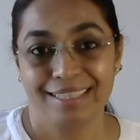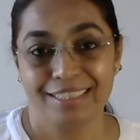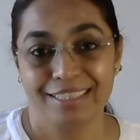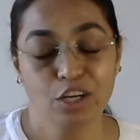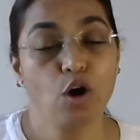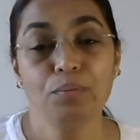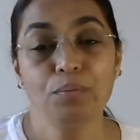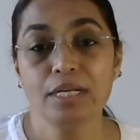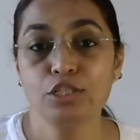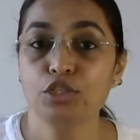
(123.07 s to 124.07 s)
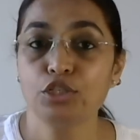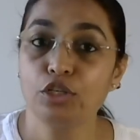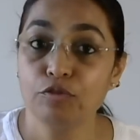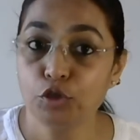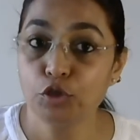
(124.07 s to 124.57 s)
The combination
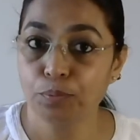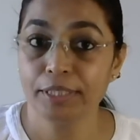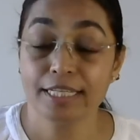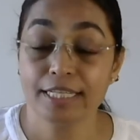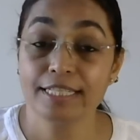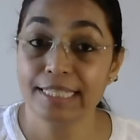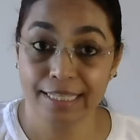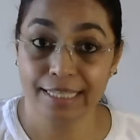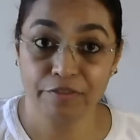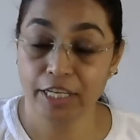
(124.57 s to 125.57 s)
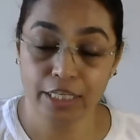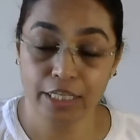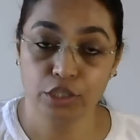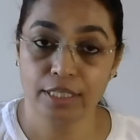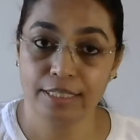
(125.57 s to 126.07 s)
of Jupiter's
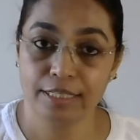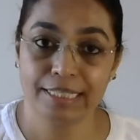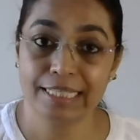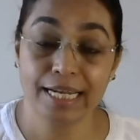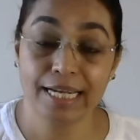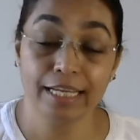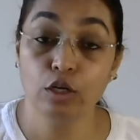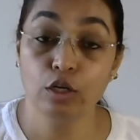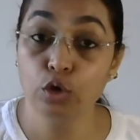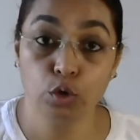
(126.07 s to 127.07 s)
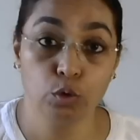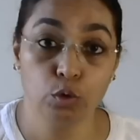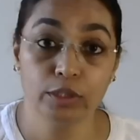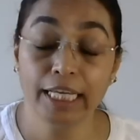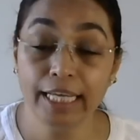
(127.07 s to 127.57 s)
significations like
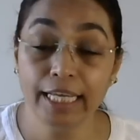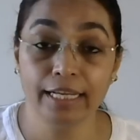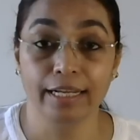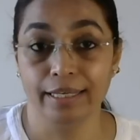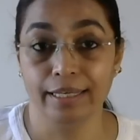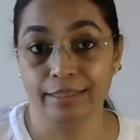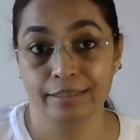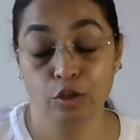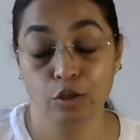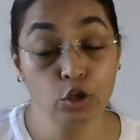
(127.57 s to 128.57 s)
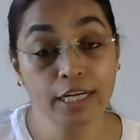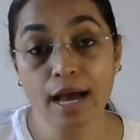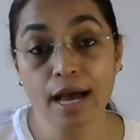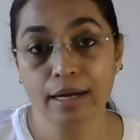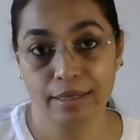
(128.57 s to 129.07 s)
growth, healing, good
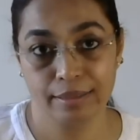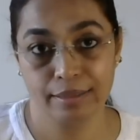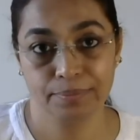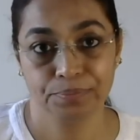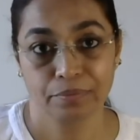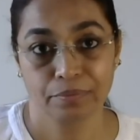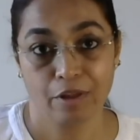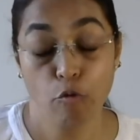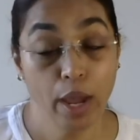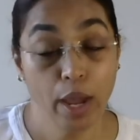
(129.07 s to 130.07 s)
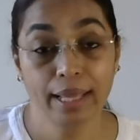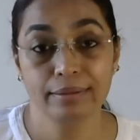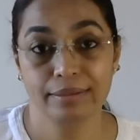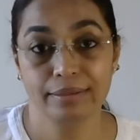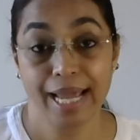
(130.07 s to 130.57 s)
luck,
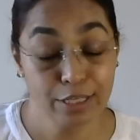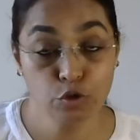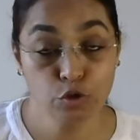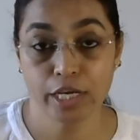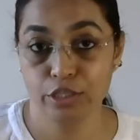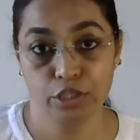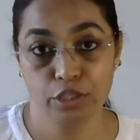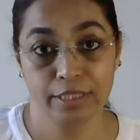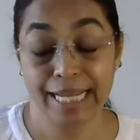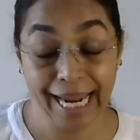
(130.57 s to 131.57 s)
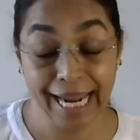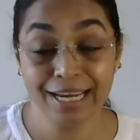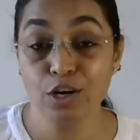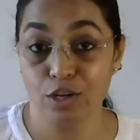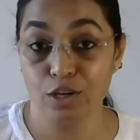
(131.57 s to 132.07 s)
wealth, education,
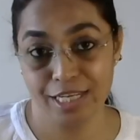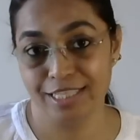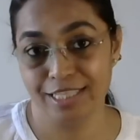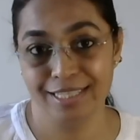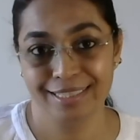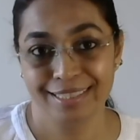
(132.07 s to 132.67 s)
and knowledge